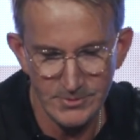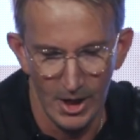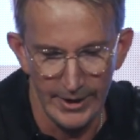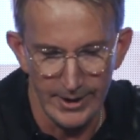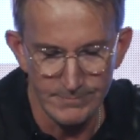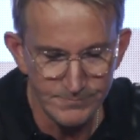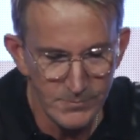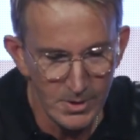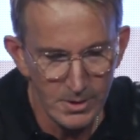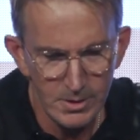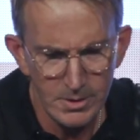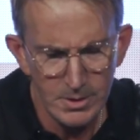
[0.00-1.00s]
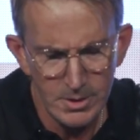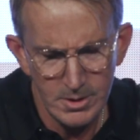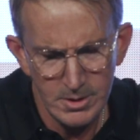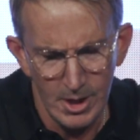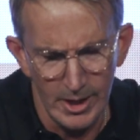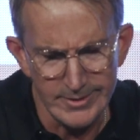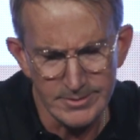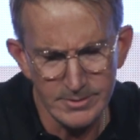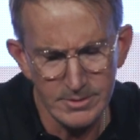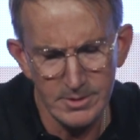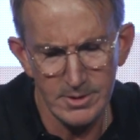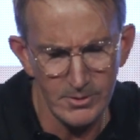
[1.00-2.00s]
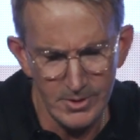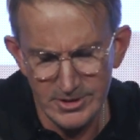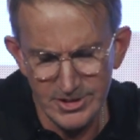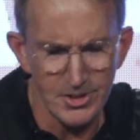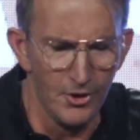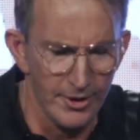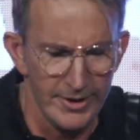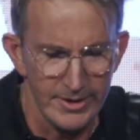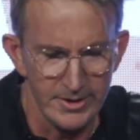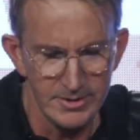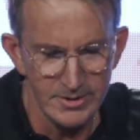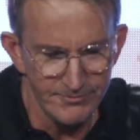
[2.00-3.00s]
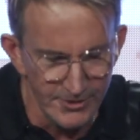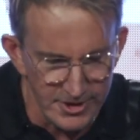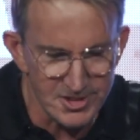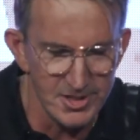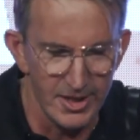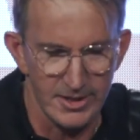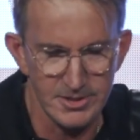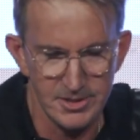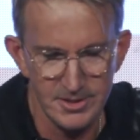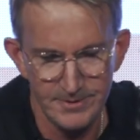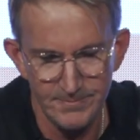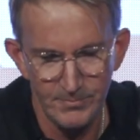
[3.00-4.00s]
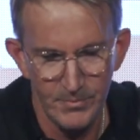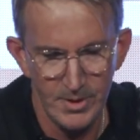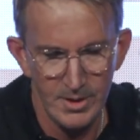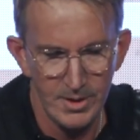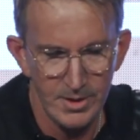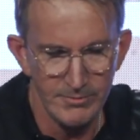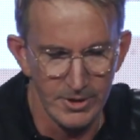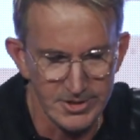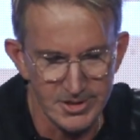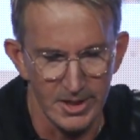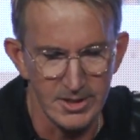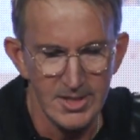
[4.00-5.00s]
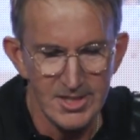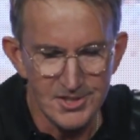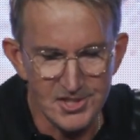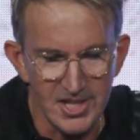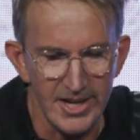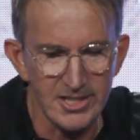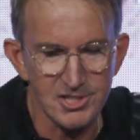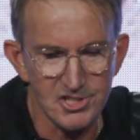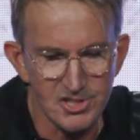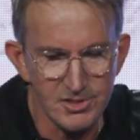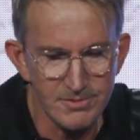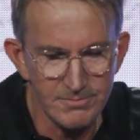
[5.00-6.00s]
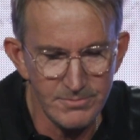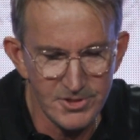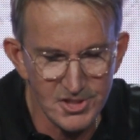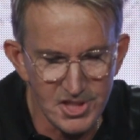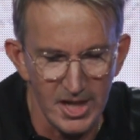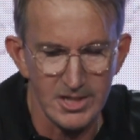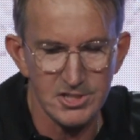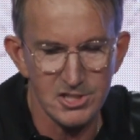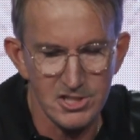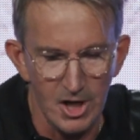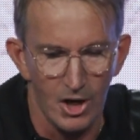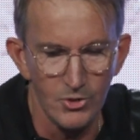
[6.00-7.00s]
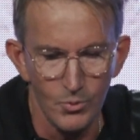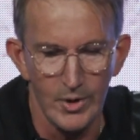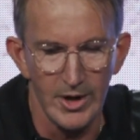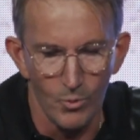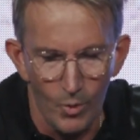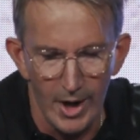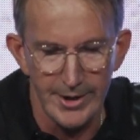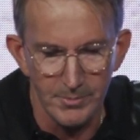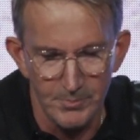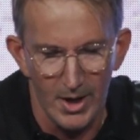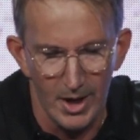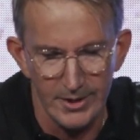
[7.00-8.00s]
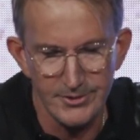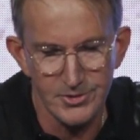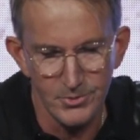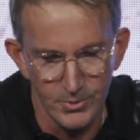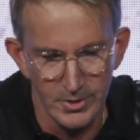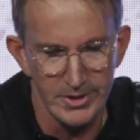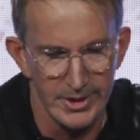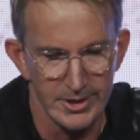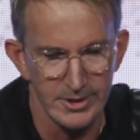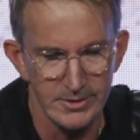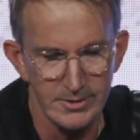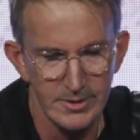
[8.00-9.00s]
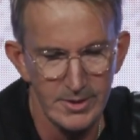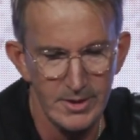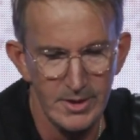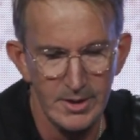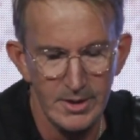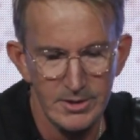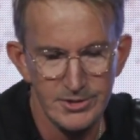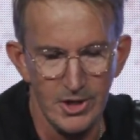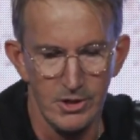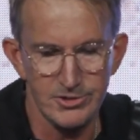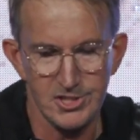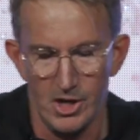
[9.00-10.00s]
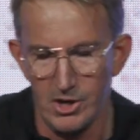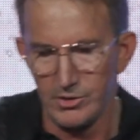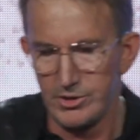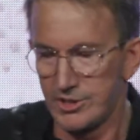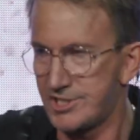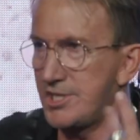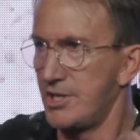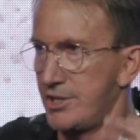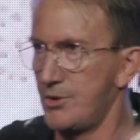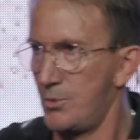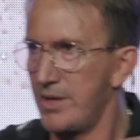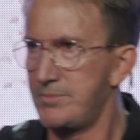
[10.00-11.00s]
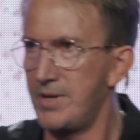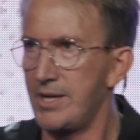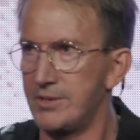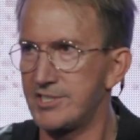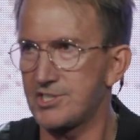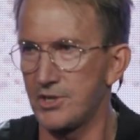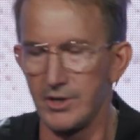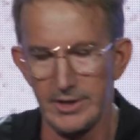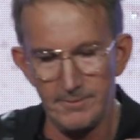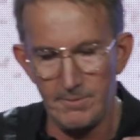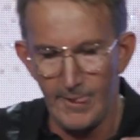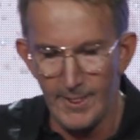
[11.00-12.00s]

Okay. All right. Story, verse 6. Verse 6. Six stoneware water pots were there. So you're with me on the story?